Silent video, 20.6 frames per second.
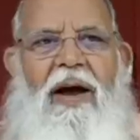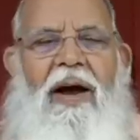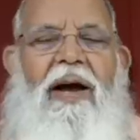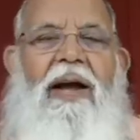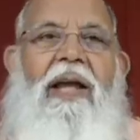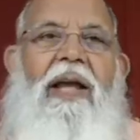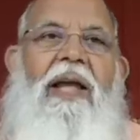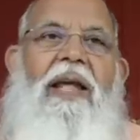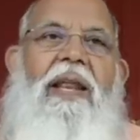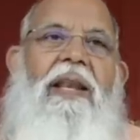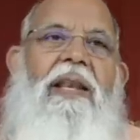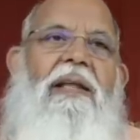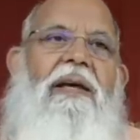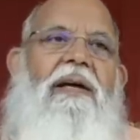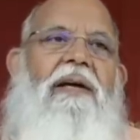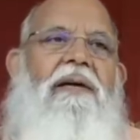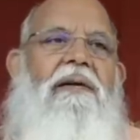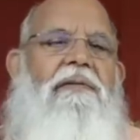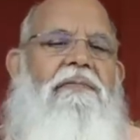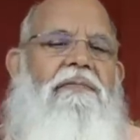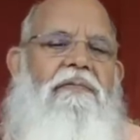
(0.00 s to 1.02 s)
Again,
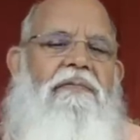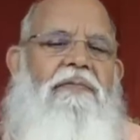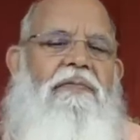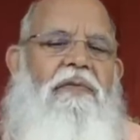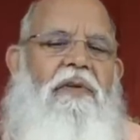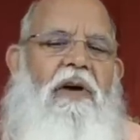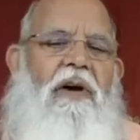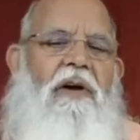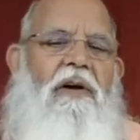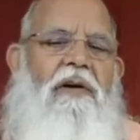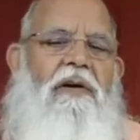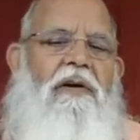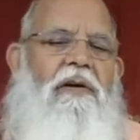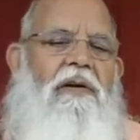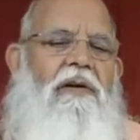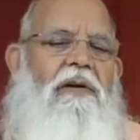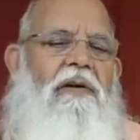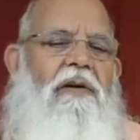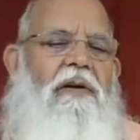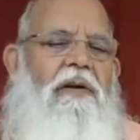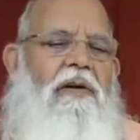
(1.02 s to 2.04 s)
the frog
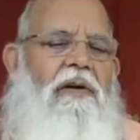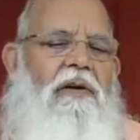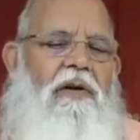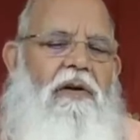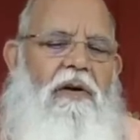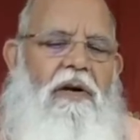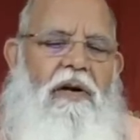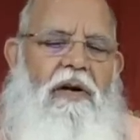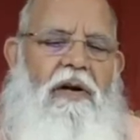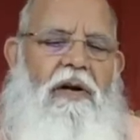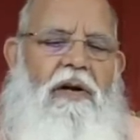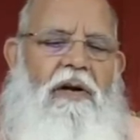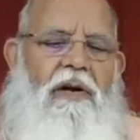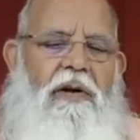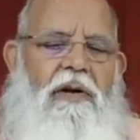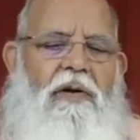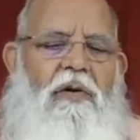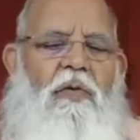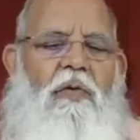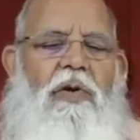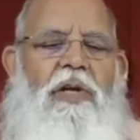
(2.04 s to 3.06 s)
uh,
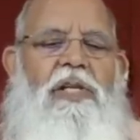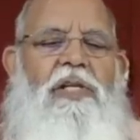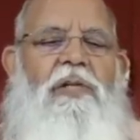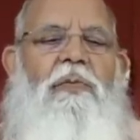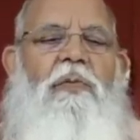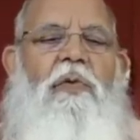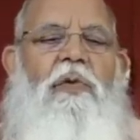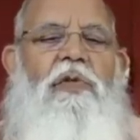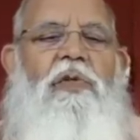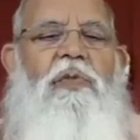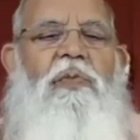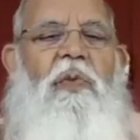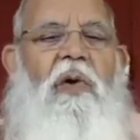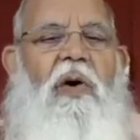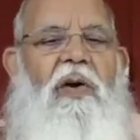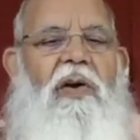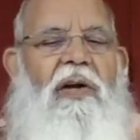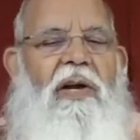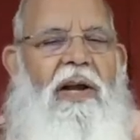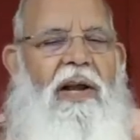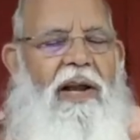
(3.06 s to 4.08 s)
took his both
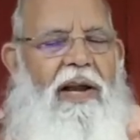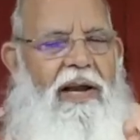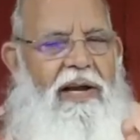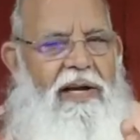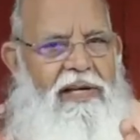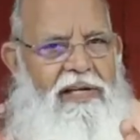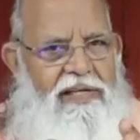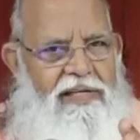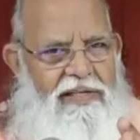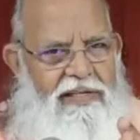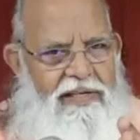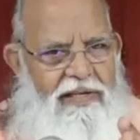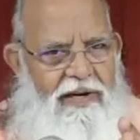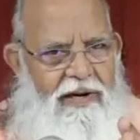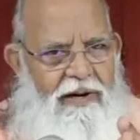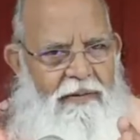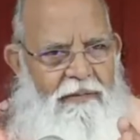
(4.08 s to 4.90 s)
small little hands,